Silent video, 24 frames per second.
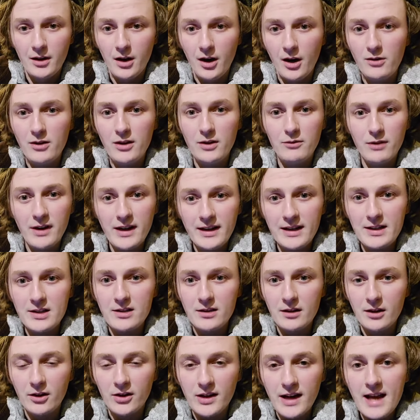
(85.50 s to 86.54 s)
only
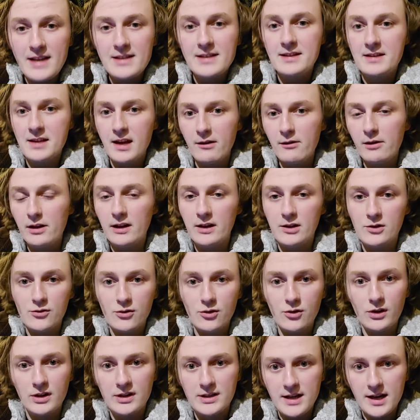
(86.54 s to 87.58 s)
really unnecessarily
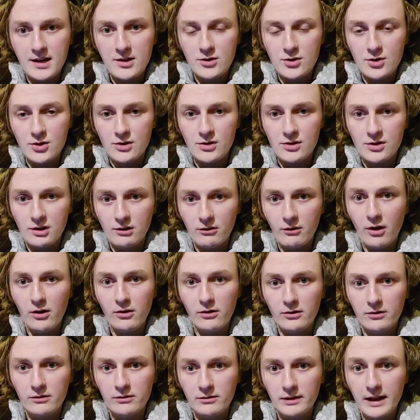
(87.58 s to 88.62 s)
drawn attention to your
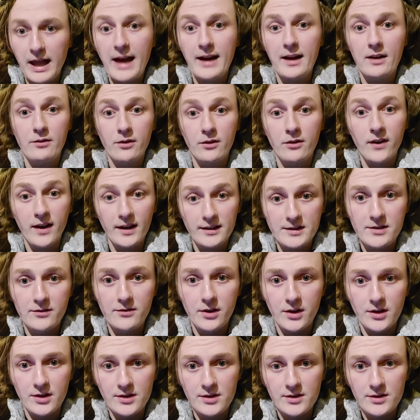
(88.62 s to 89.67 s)
own lack of
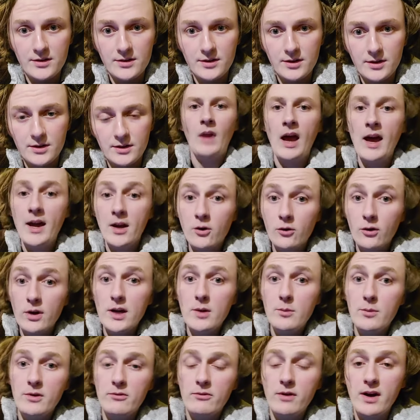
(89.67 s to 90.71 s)
effectiveness. I
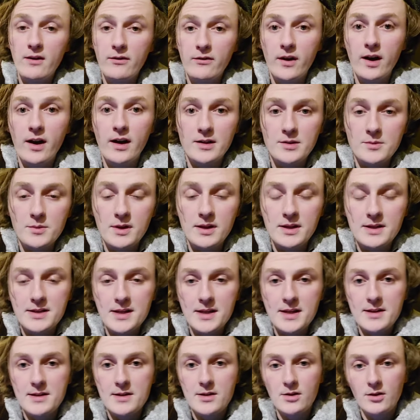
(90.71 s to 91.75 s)
agree with Ray Fiennes when he
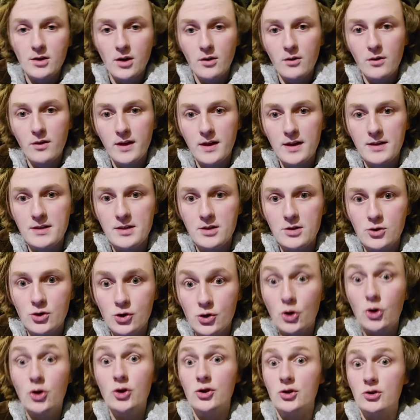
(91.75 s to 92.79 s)
says, you know, theatre
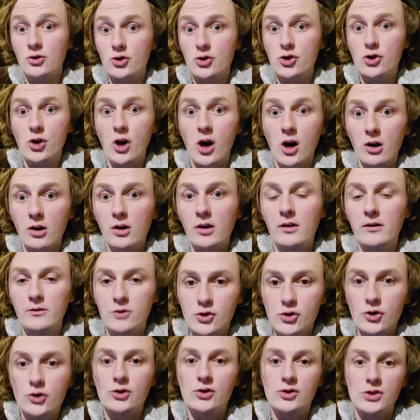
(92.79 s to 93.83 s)
should shock,
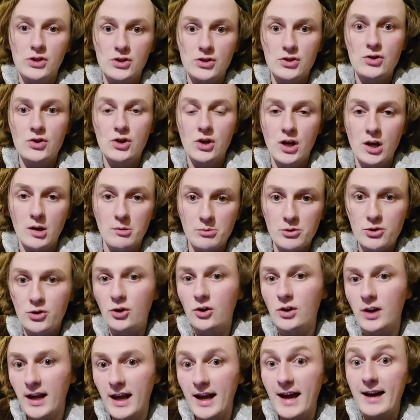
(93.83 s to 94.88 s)
should disturb,
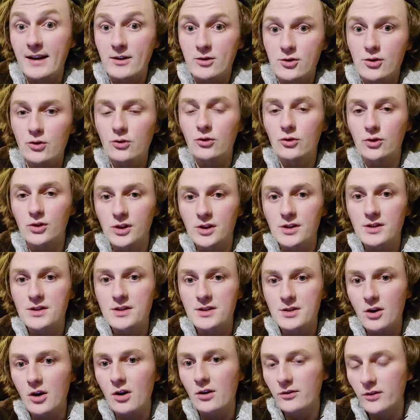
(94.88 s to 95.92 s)
should catch
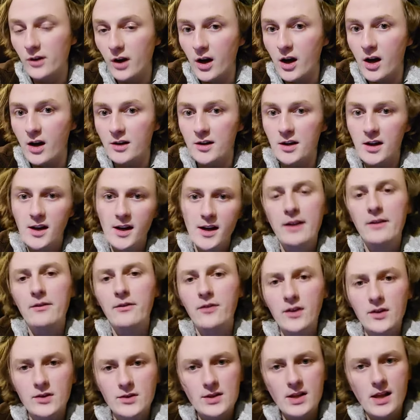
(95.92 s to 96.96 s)
audiences off guard. And it
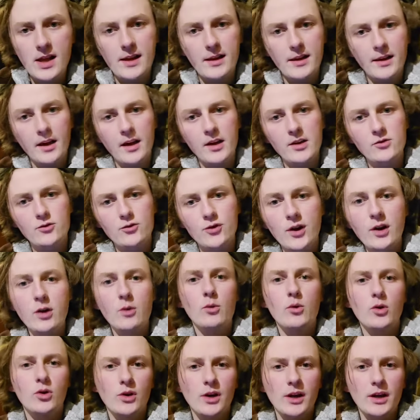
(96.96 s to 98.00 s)
feels like trigger
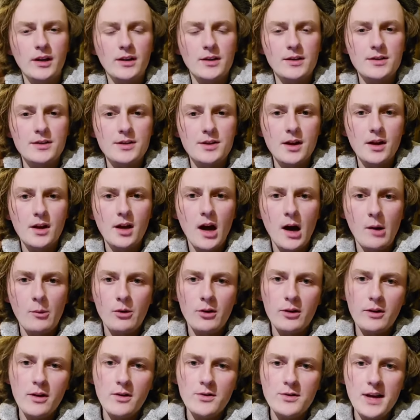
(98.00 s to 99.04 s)
warnings are one
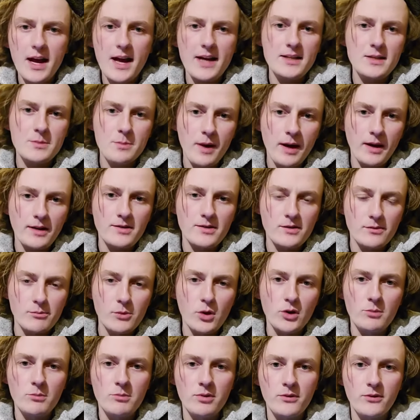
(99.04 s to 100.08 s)
of those aspects of
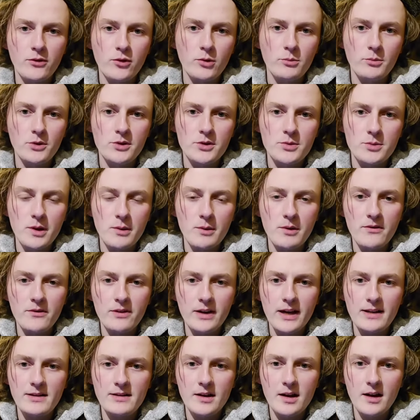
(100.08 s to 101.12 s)
modern performance where we've
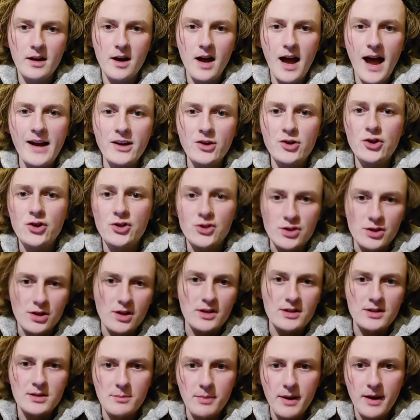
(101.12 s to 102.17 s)
let our
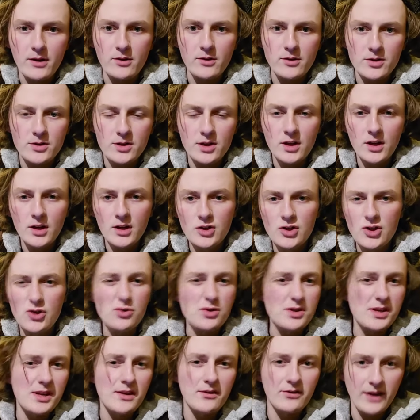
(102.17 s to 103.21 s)
anxiousness about
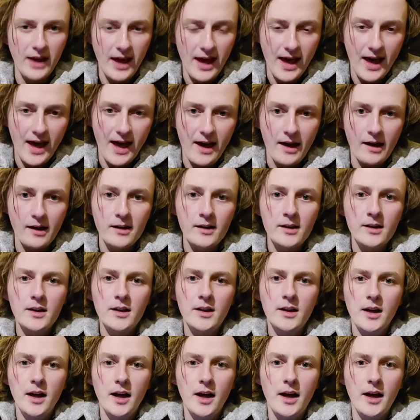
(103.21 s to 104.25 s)
duty of care
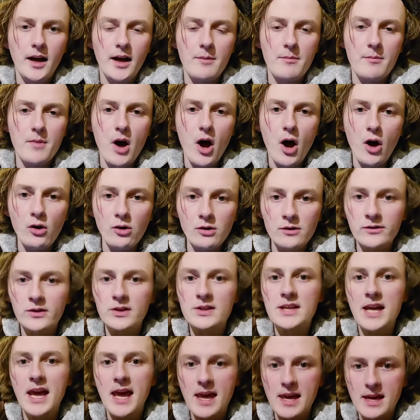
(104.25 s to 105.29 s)

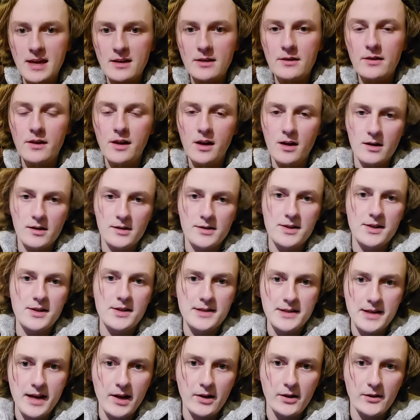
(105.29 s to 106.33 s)
overtake the art
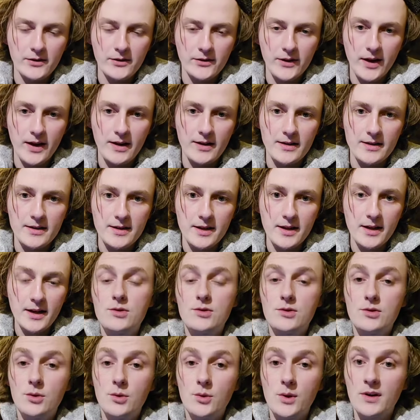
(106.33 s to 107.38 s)
itself. And
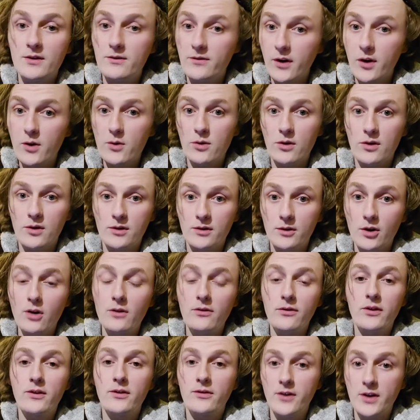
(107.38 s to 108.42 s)
to invoke, not
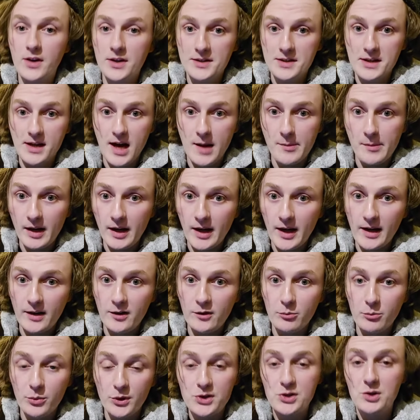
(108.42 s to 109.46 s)
for the first time, a line
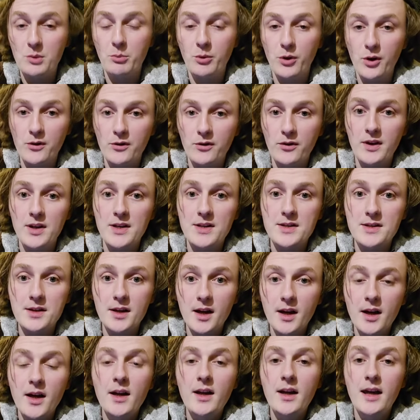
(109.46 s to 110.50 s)
of Bridget Brophy's,
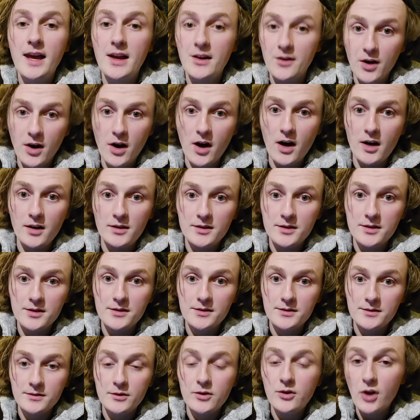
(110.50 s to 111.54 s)
in art,
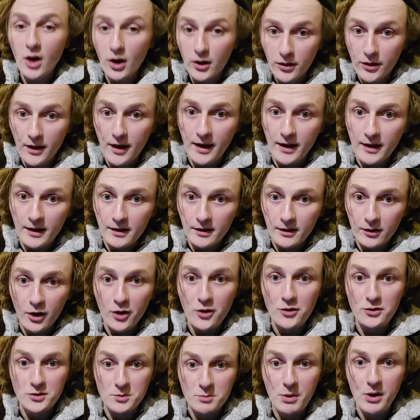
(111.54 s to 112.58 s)
nothing
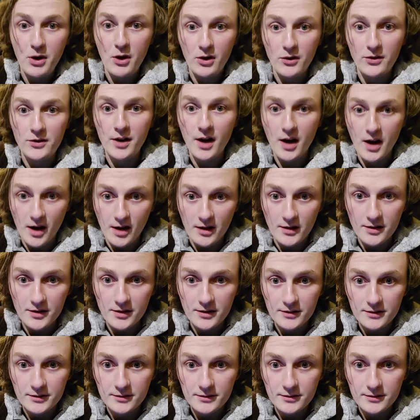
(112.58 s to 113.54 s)
goes beyond art.